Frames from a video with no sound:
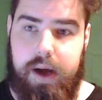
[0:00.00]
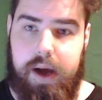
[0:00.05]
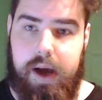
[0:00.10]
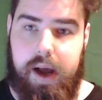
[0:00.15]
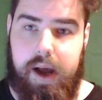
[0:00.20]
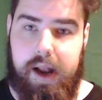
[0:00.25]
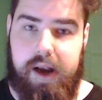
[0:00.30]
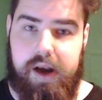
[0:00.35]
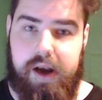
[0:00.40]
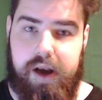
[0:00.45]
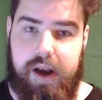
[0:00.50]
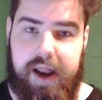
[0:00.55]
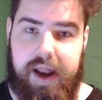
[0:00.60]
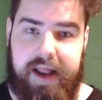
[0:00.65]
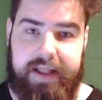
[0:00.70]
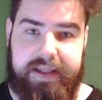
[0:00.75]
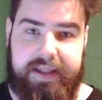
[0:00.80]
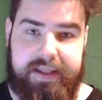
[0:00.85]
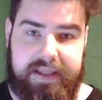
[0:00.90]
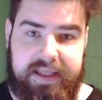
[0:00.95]
and
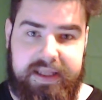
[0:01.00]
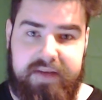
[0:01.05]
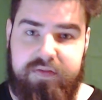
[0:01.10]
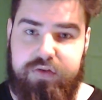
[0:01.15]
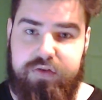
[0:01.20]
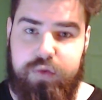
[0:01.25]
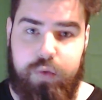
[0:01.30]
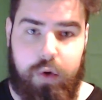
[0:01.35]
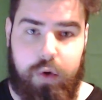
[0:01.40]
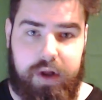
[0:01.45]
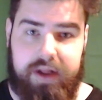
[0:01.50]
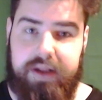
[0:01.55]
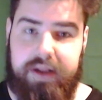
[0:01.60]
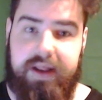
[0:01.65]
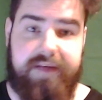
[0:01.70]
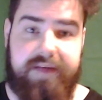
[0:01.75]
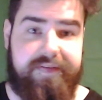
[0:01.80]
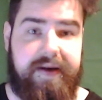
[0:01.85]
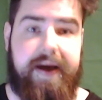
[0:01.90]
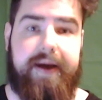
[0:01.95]
it leaves you on a
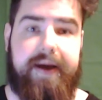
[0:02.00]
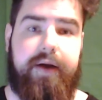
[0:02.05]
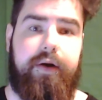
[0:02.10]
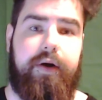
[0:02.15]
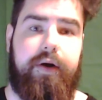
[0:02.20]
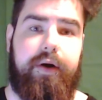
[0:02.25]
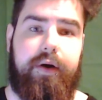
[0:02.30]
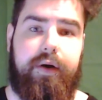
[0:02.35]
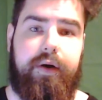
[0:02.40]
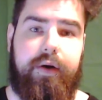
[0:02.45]
cliffhanger